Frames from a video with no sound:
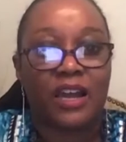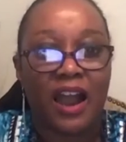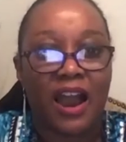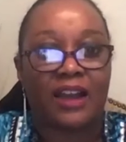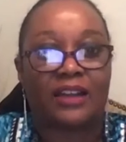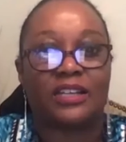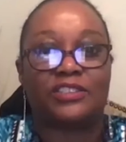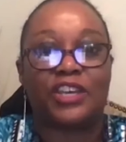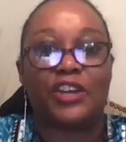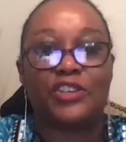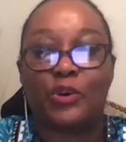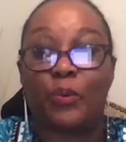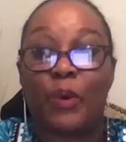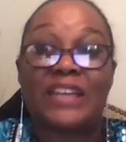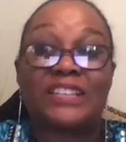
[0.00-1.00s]
are
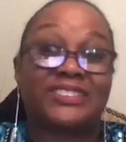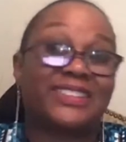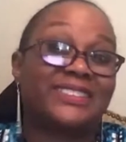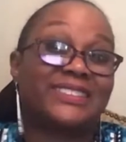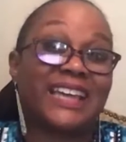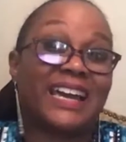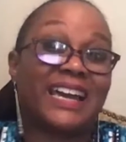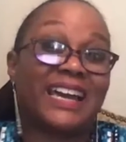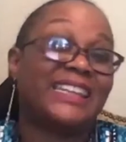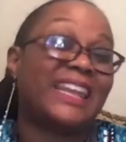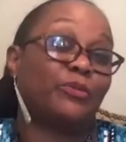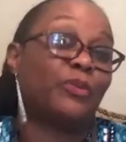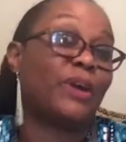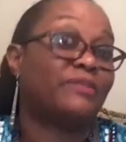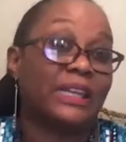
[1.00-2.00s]
continuations and
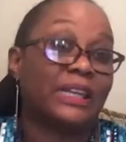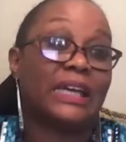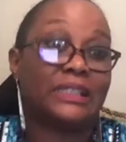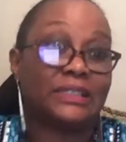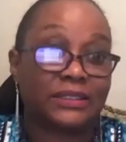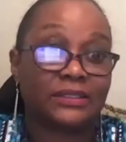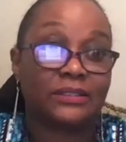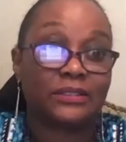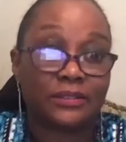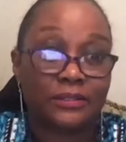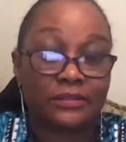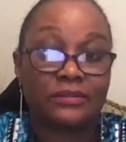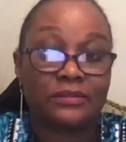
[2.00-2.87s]
not revelations.